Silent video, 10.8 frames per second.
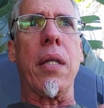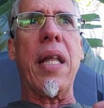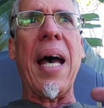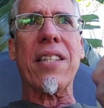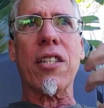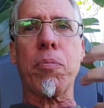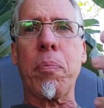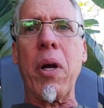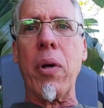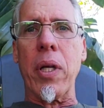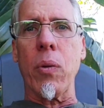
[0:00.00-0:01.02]
that
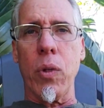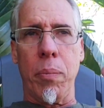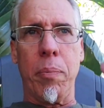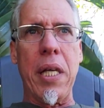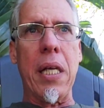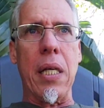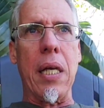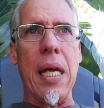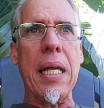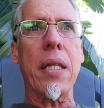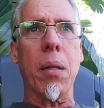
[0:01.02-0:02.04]
spirit would be
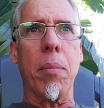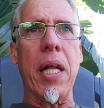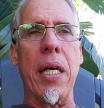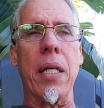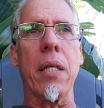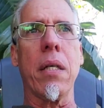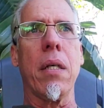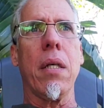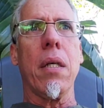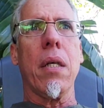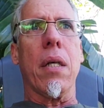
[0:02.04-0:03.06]
in the blade.
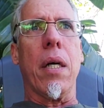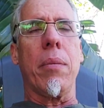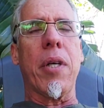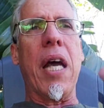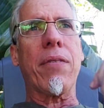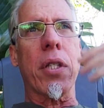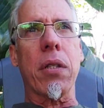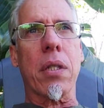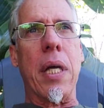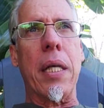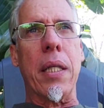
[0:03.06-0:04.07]
You have to
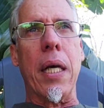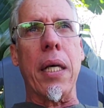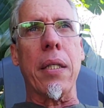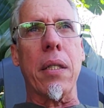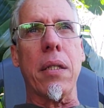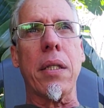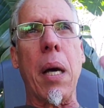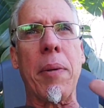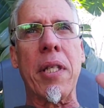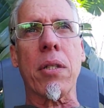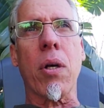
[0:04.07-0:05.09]
understand that in
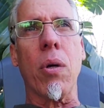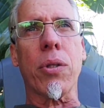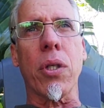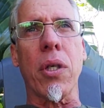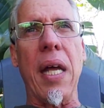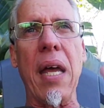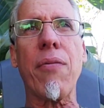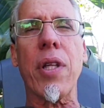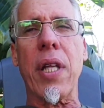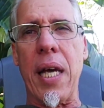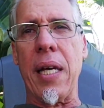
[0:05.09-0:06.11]
Japanese culture,
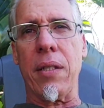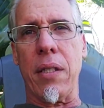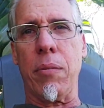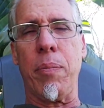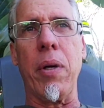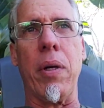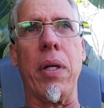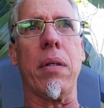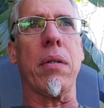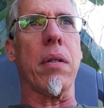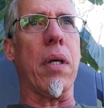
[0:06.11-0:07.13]
everything has a spirit.
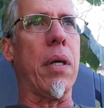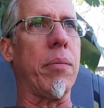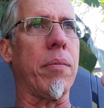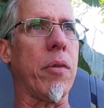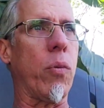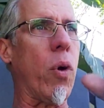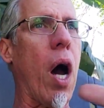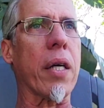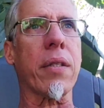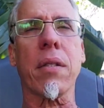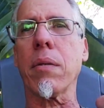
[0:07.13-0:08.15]

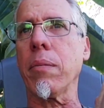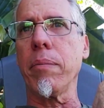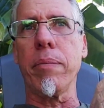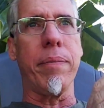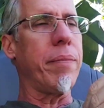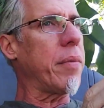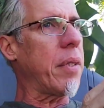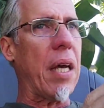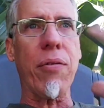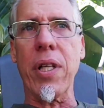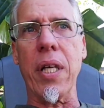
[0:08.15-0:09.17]
Rocks,
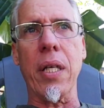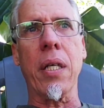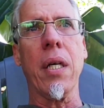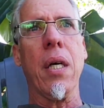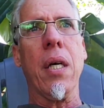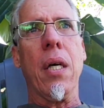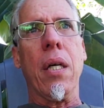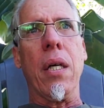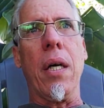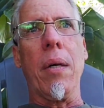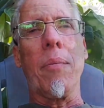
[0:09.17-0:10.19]
everything.
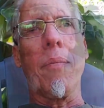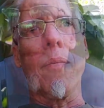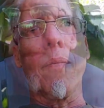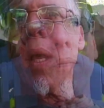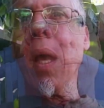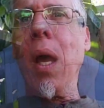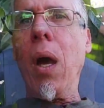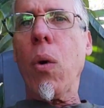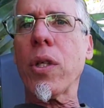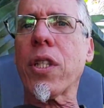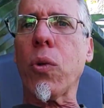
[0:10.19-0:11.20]
Um,
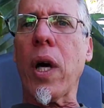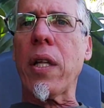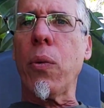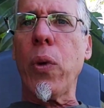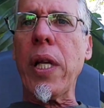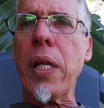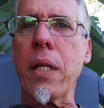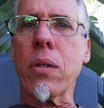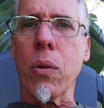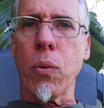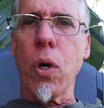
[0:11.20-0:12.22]
which is why they're really
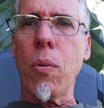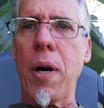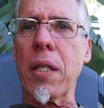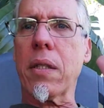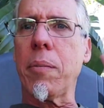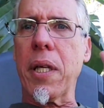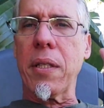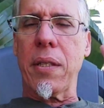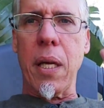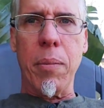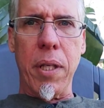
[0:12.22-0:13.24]
into robots,
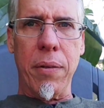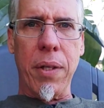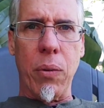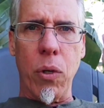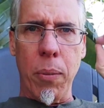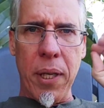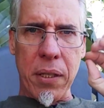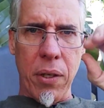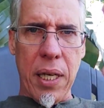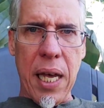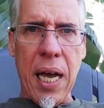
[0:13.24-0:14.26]
because they believe that
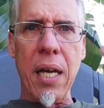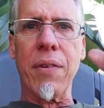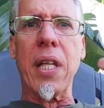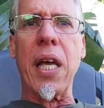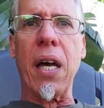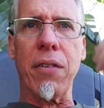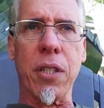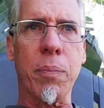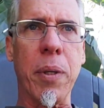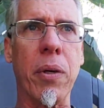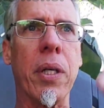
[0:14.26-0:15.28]
robots are alive and they have a
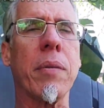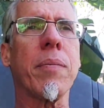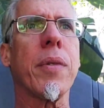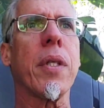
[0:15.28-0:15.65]
spirit